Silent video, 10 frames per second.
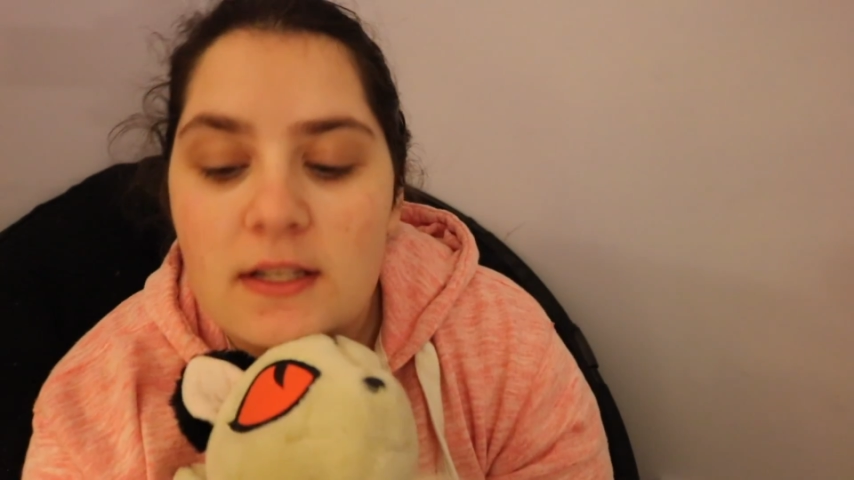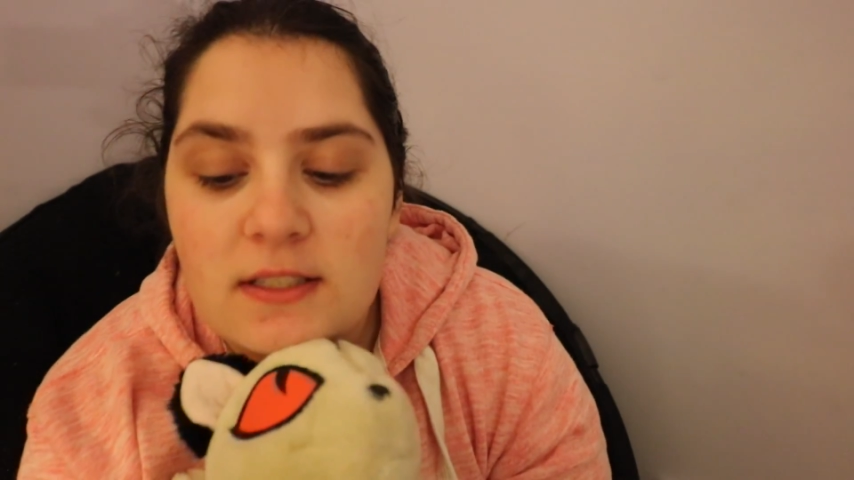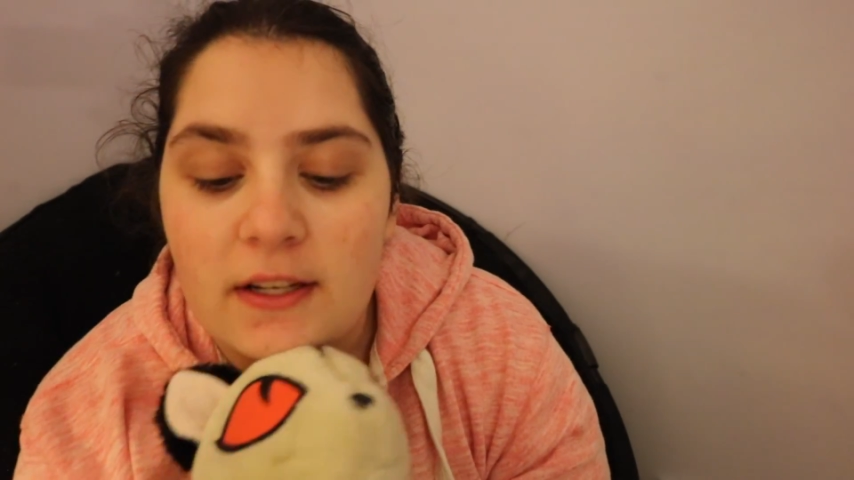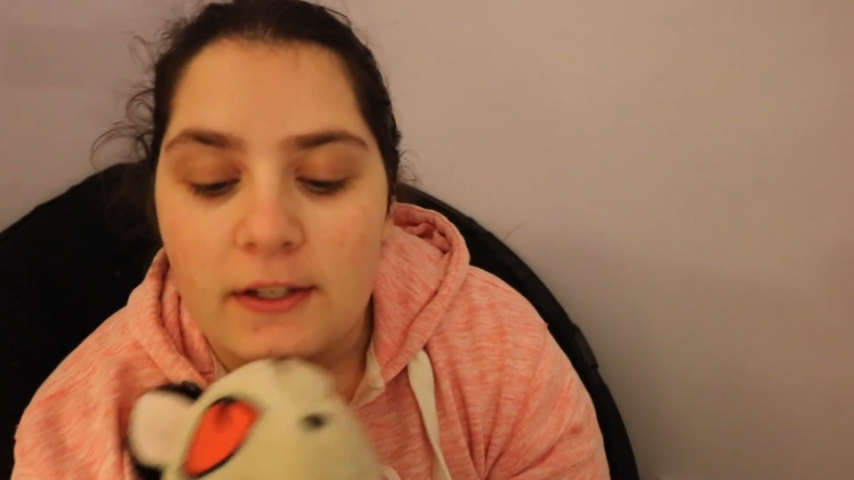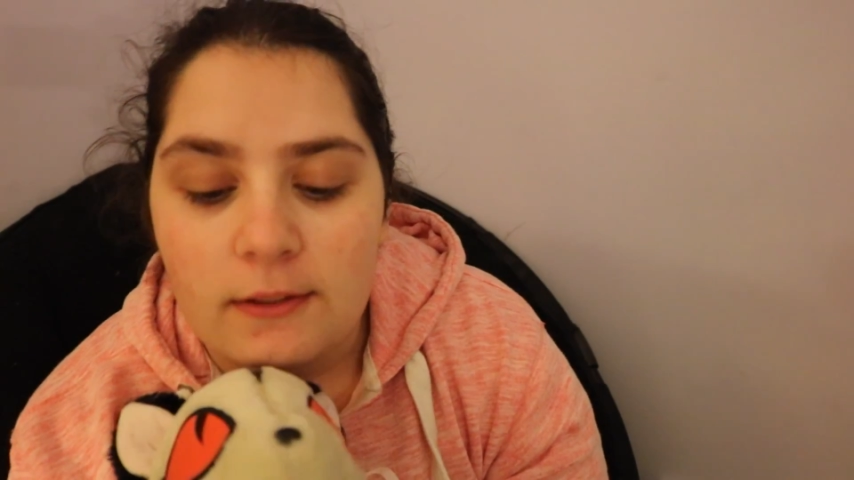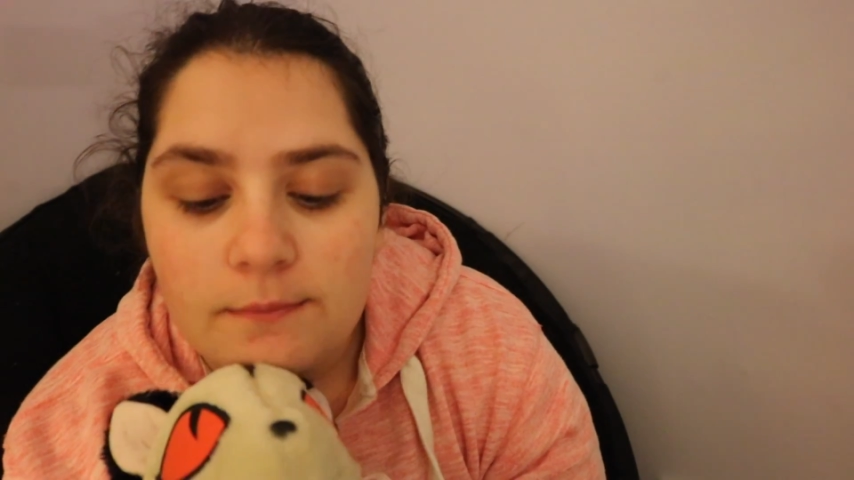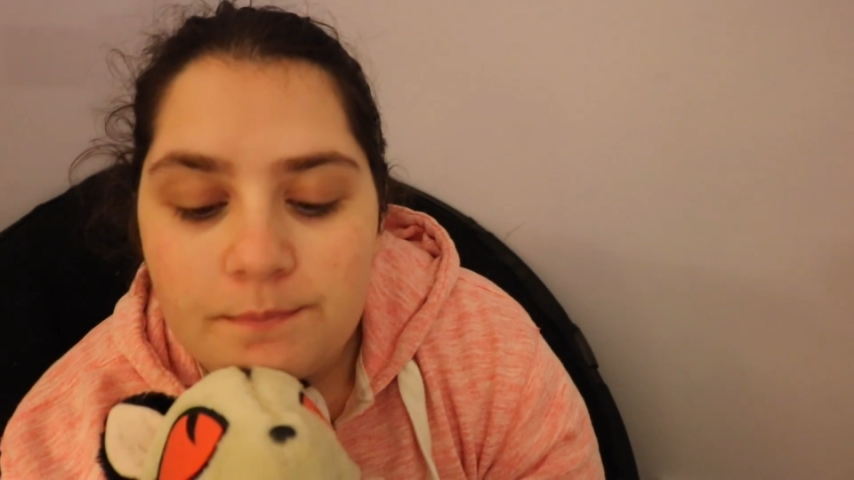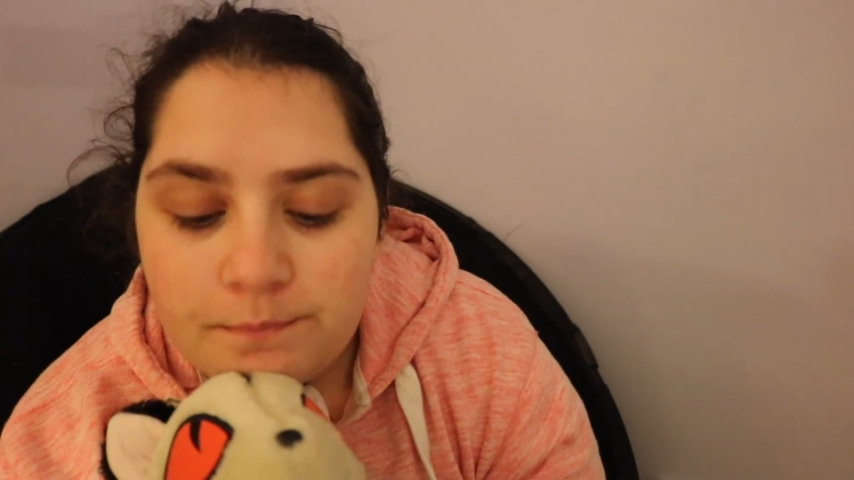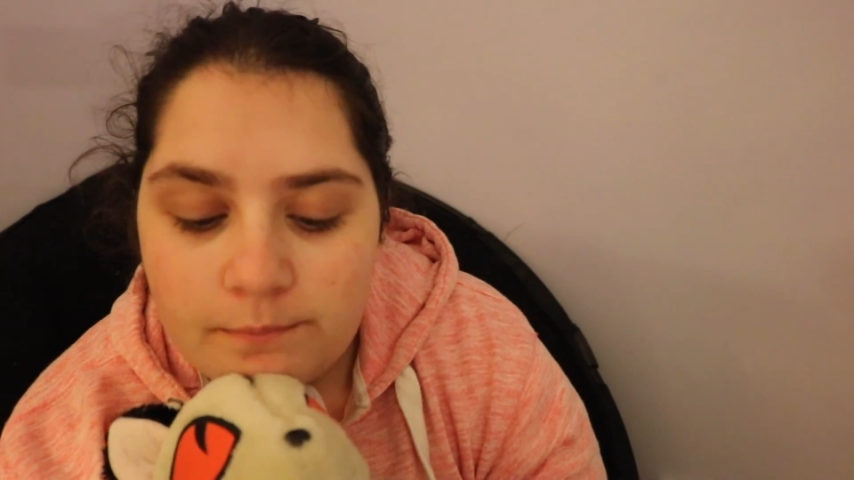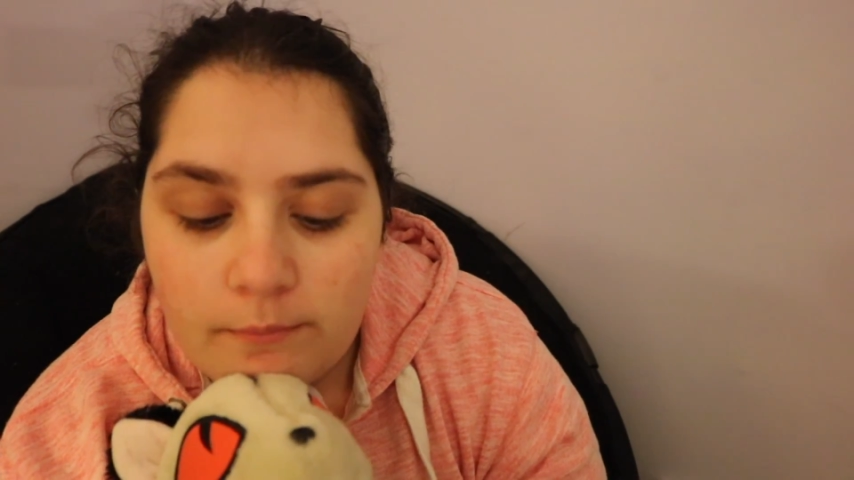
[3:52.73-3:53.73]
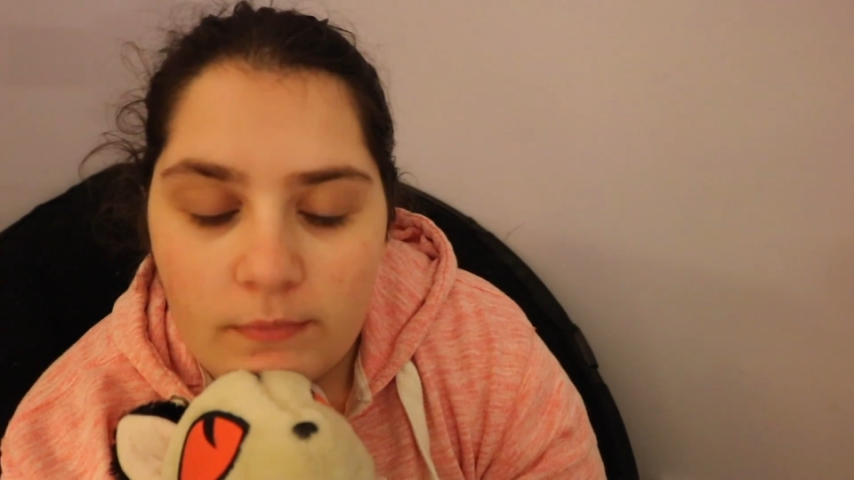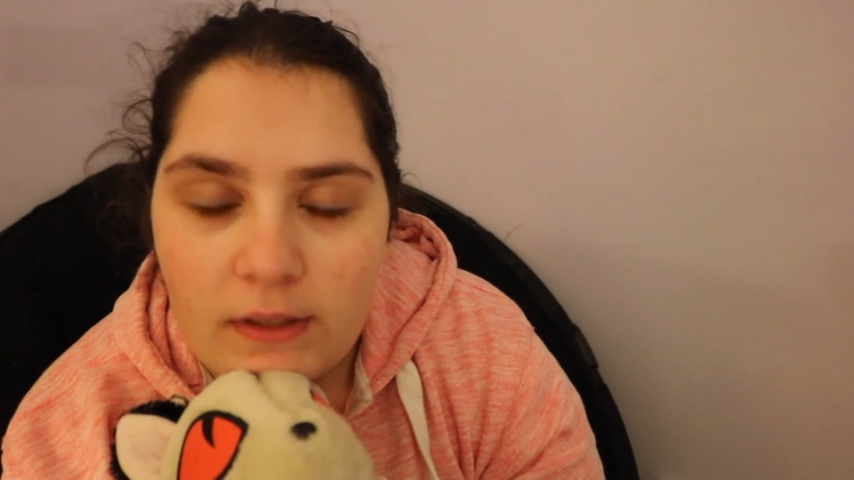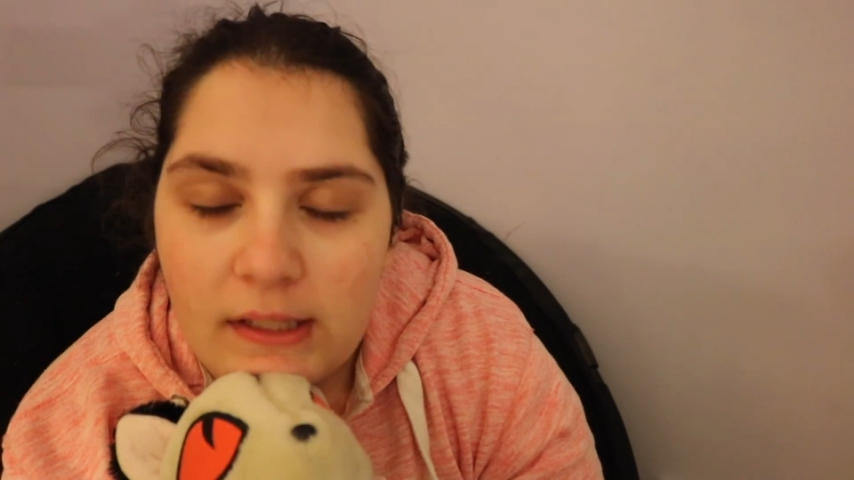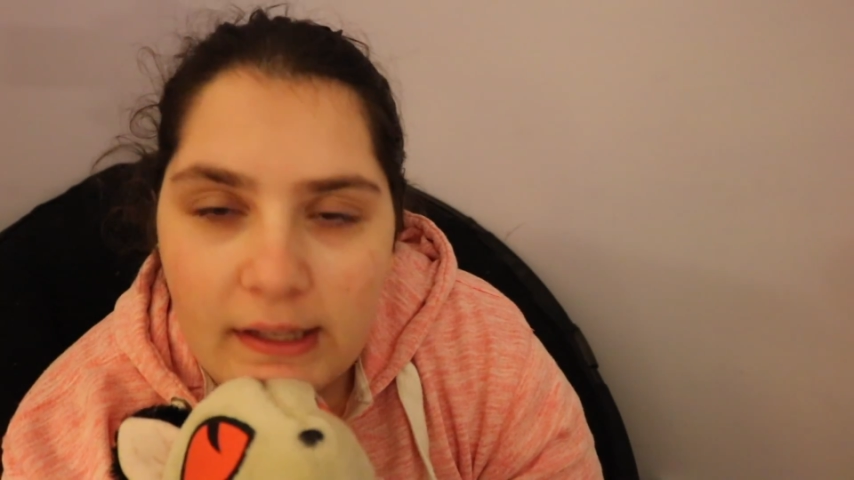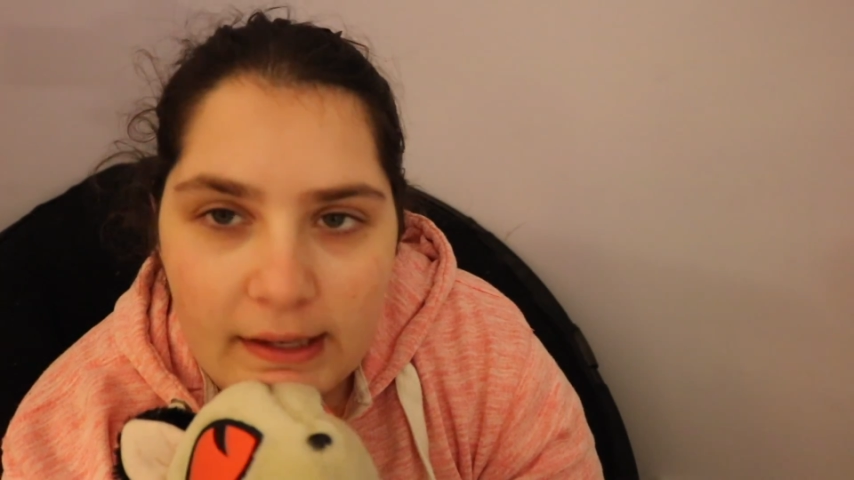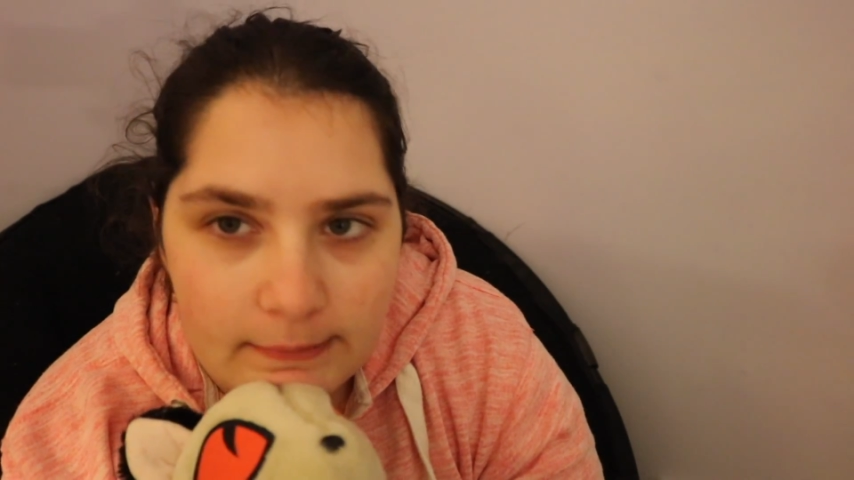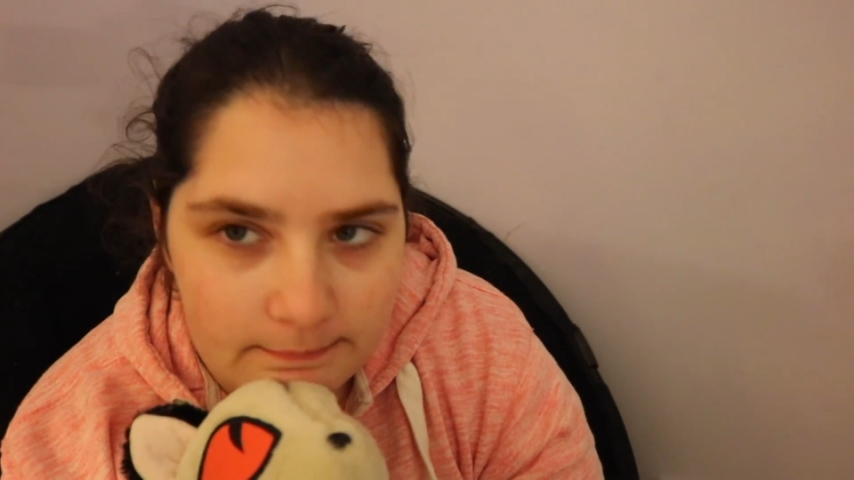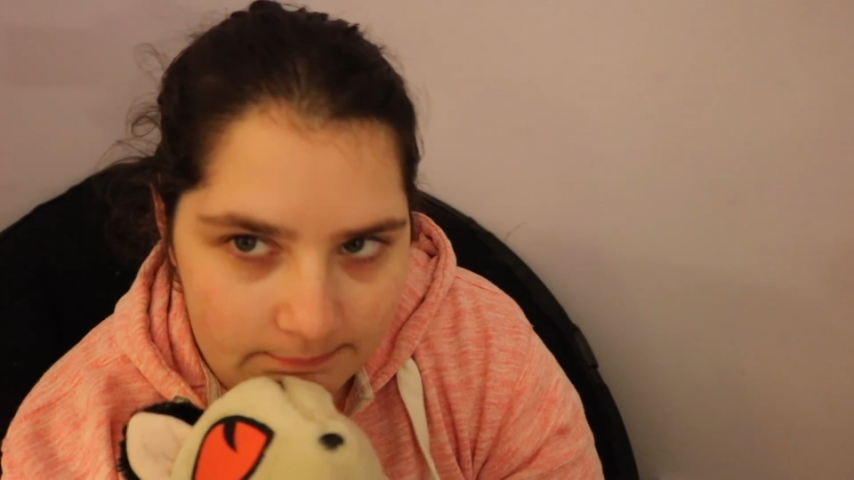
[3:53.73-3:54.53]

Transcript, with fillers: So, yeah.